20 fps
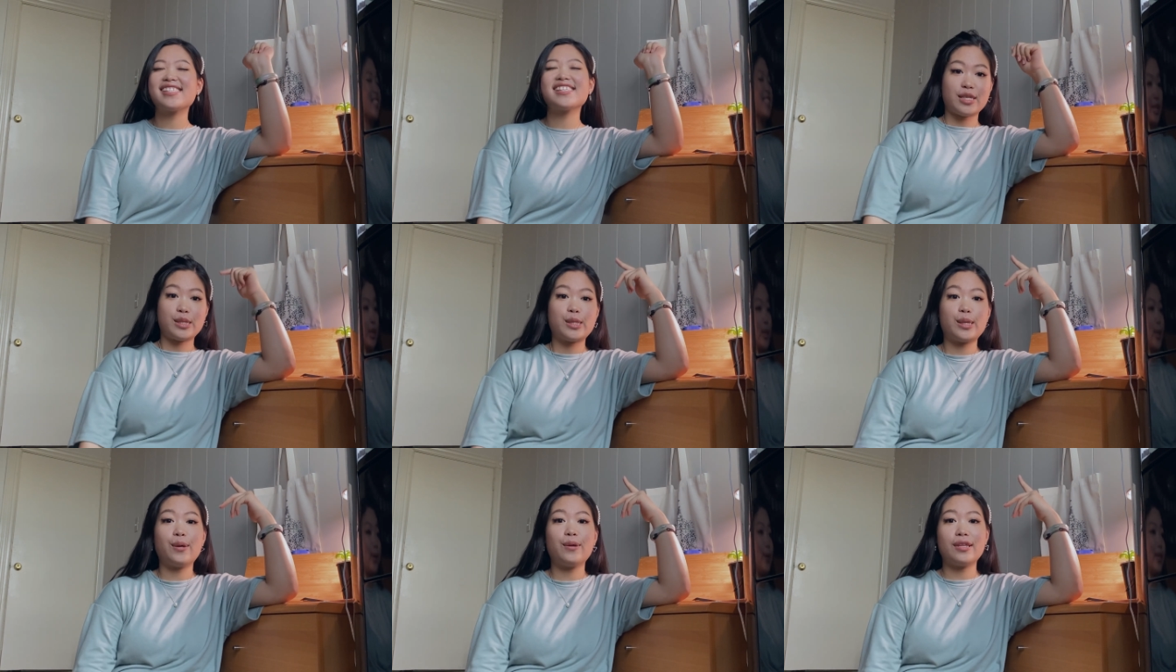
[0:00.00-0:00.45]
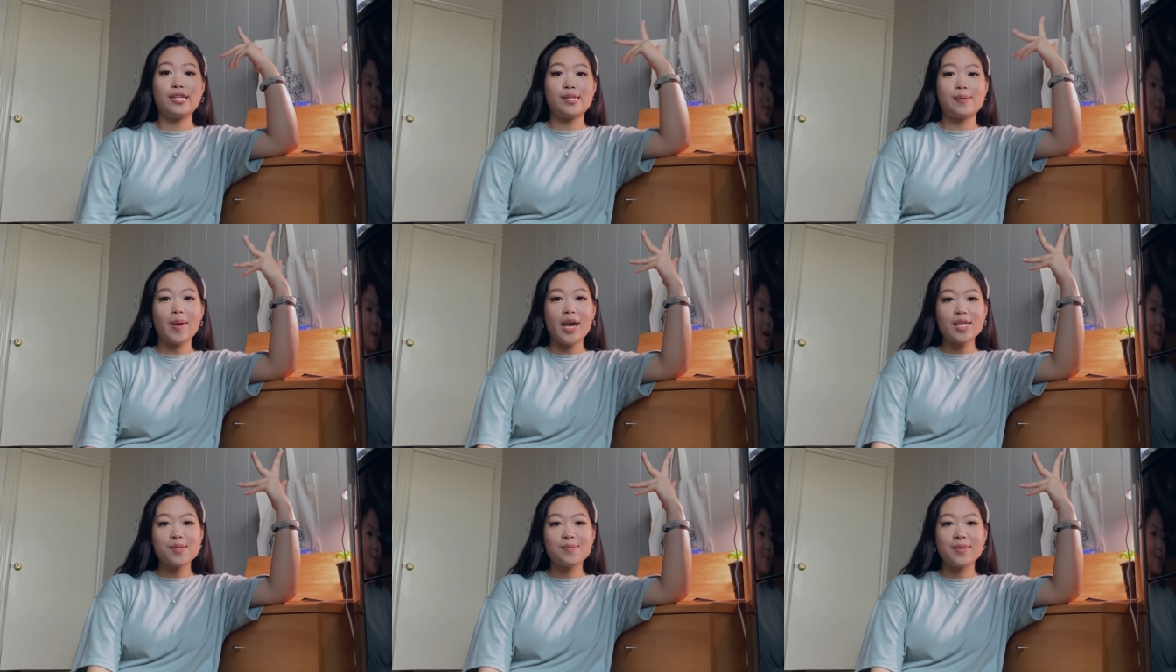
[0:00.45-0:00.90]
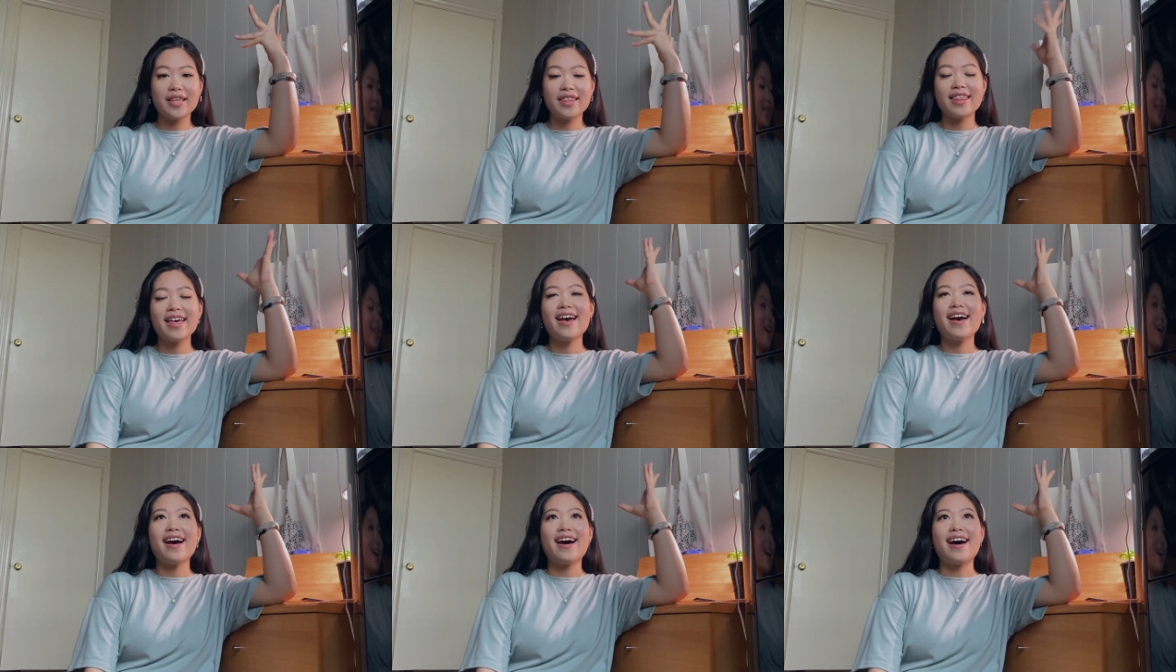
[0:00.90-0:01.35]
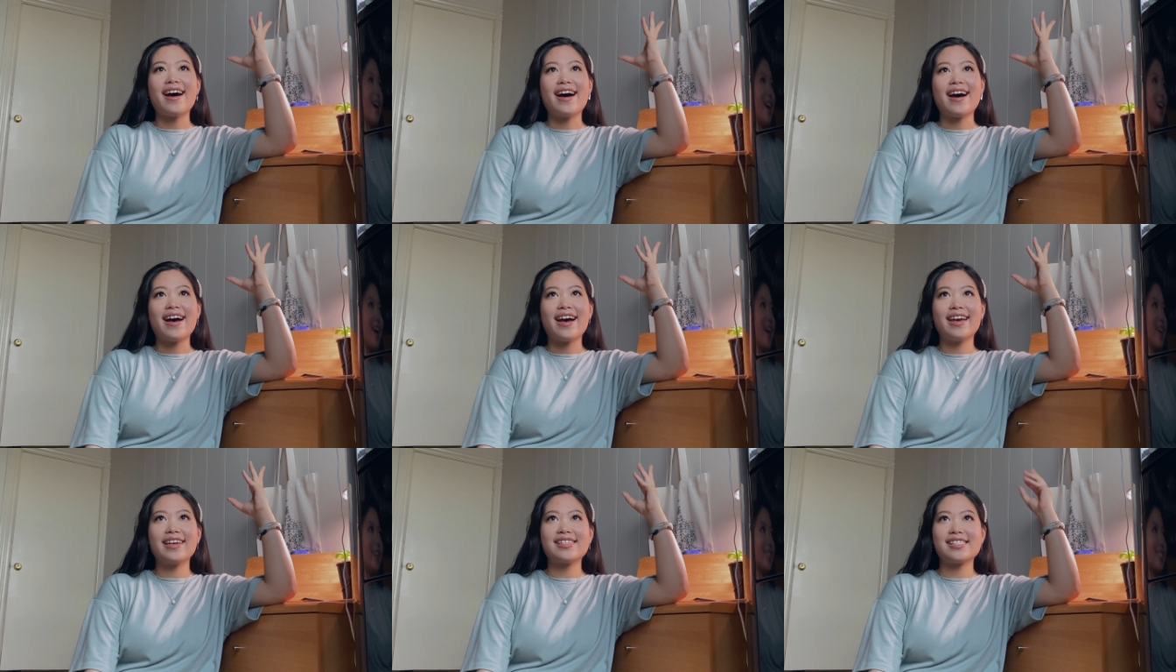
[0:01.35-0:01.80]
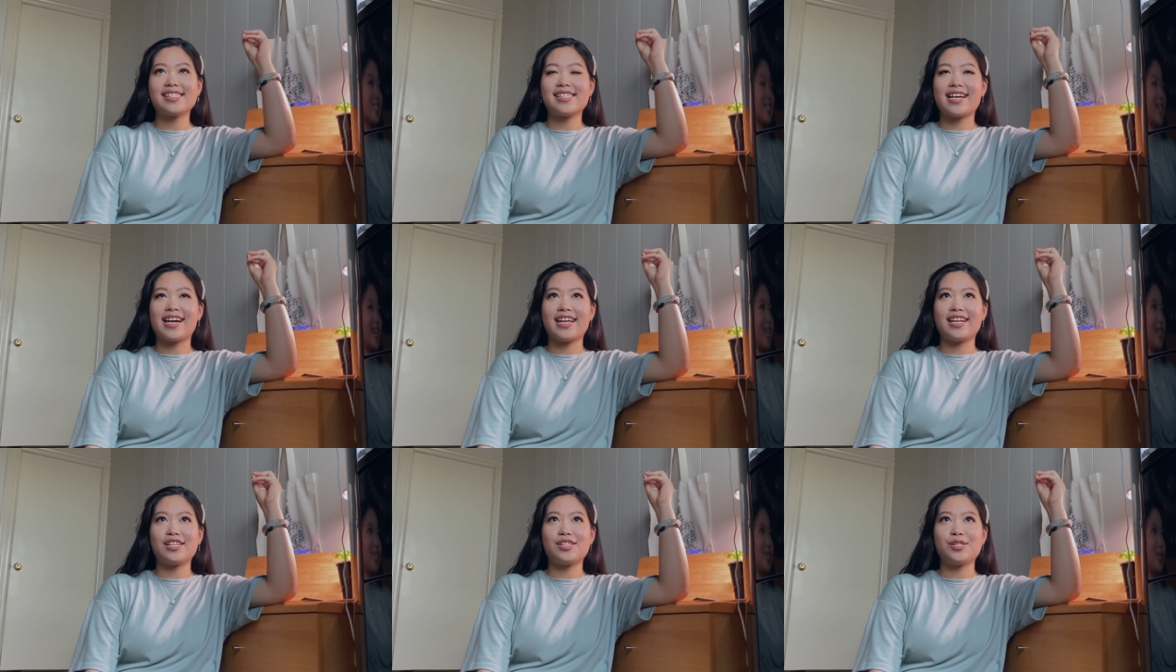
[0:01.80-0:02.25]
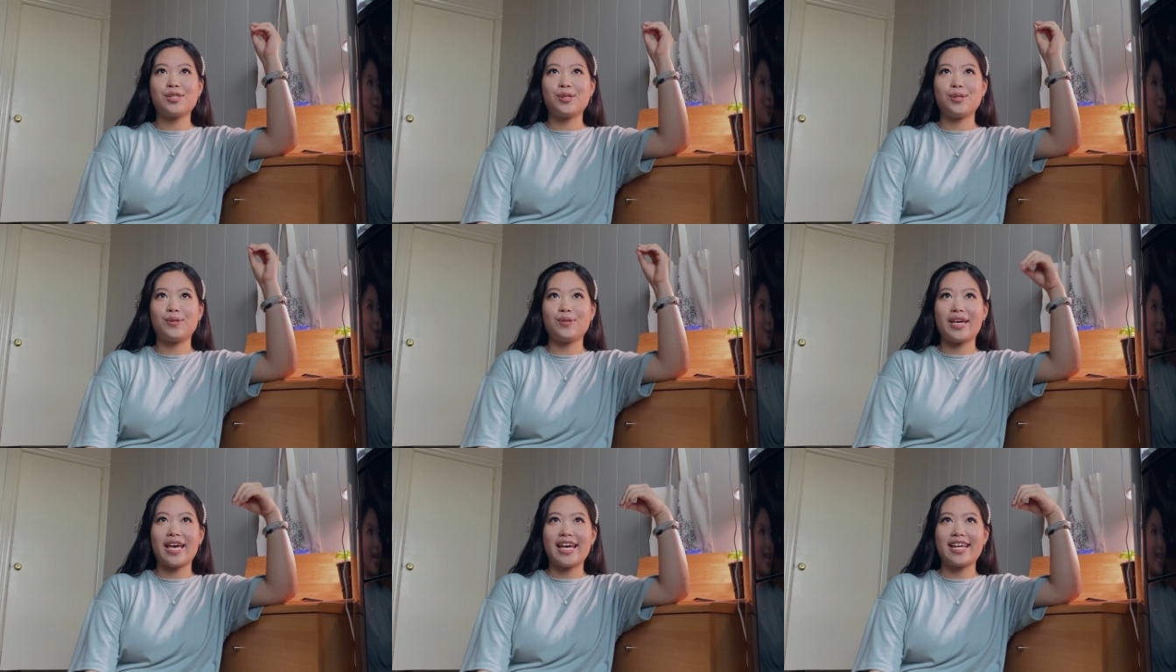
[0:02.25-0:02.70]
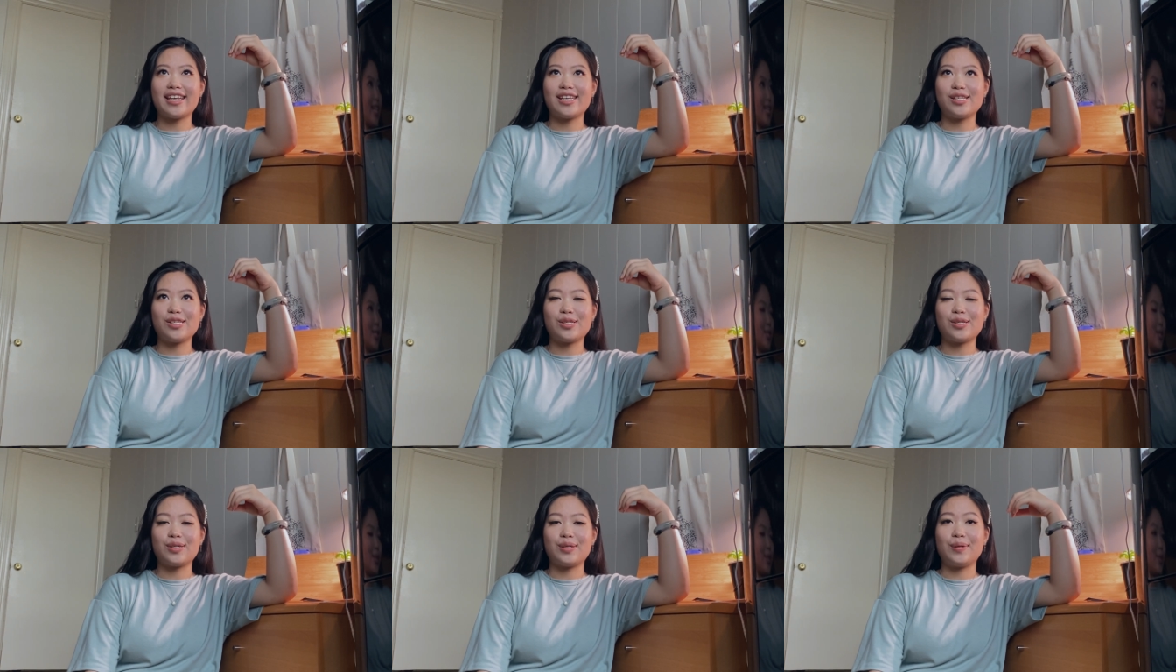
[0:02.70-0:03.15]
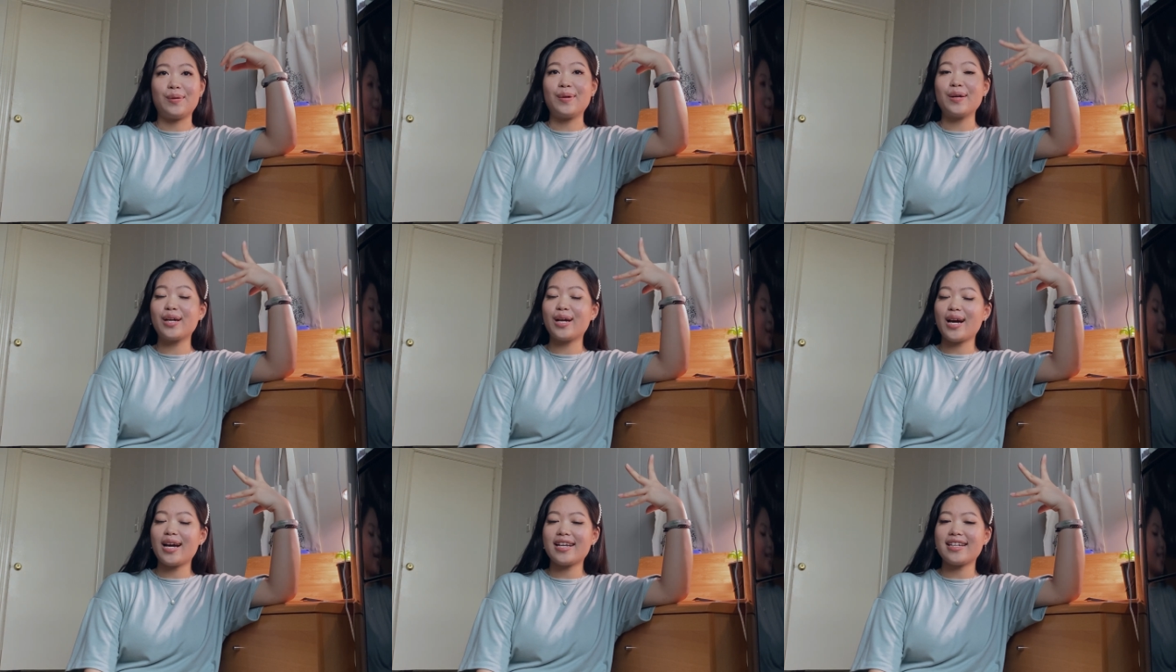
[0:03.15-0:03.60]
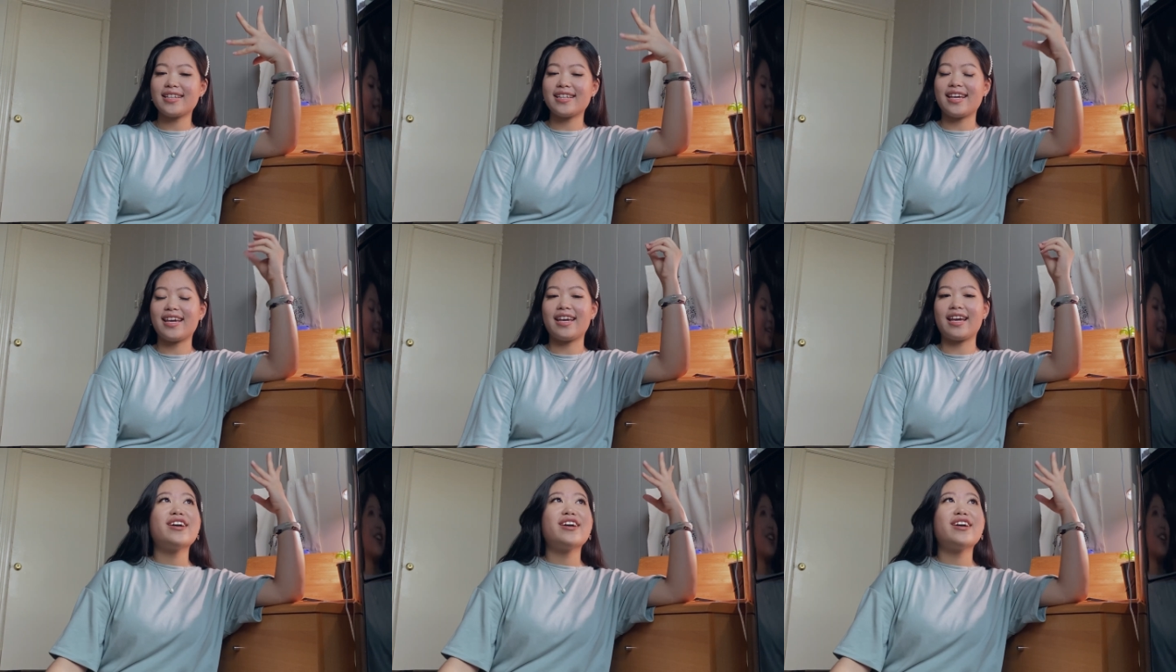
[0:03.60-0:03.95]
So this past month, I decided to get into gardening.